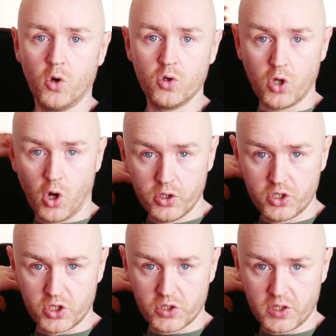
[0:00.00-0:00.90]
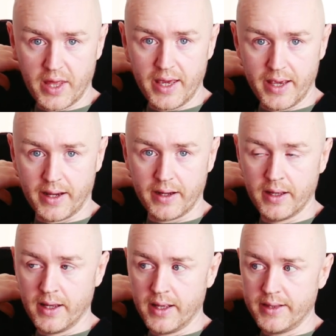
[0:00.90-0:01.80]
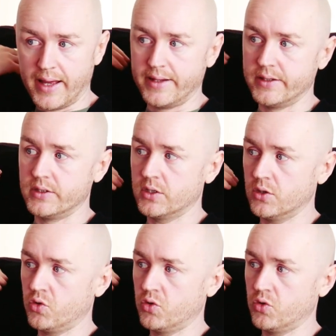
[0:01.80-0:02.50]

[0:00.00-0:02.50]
unconscious thing that is